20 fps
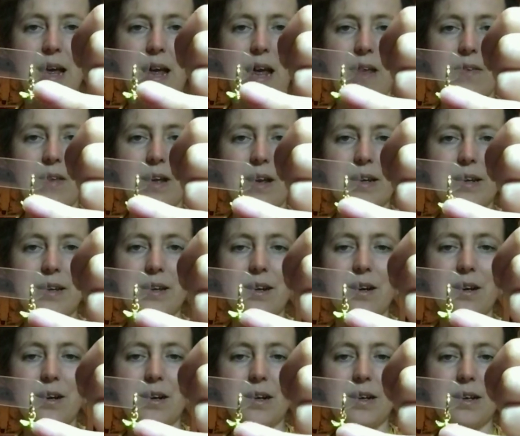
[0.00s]
And that
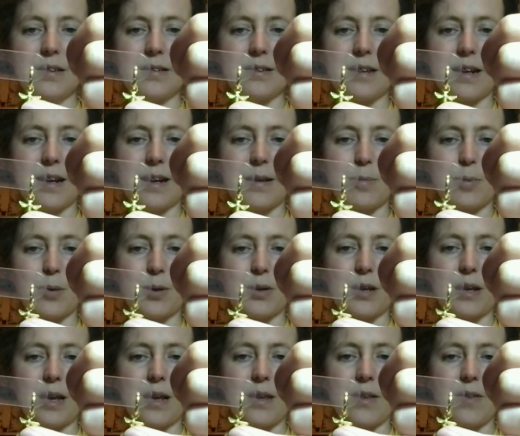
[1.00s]
nice little
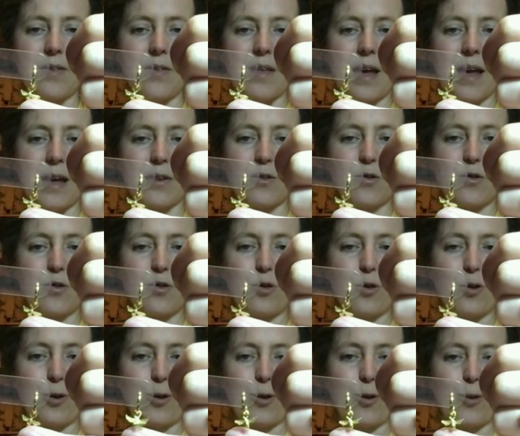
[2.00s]
body there
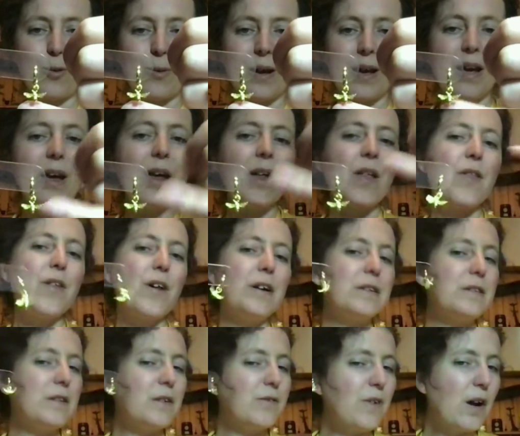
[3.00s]
too.
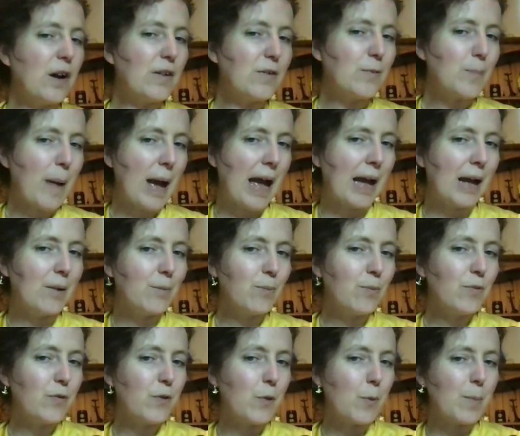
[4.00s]

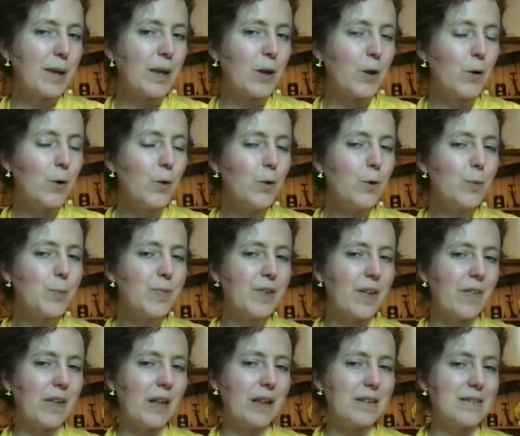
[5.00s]
£35, the bee hoops,
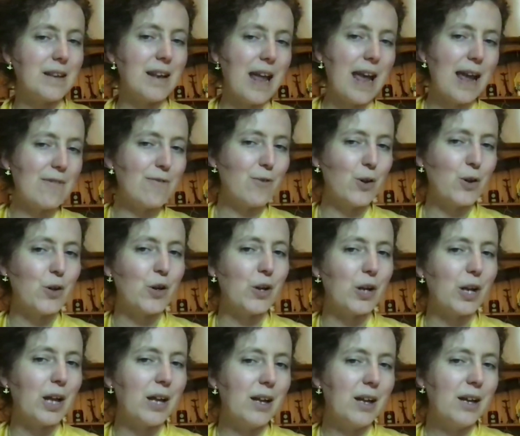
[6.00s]
and that's in every
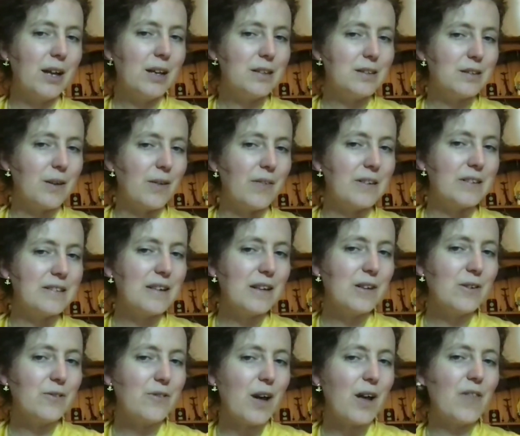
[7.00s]
colour. So in the
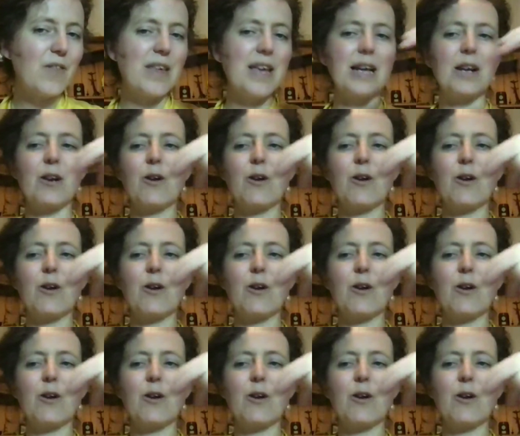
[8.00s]
silver, the yellow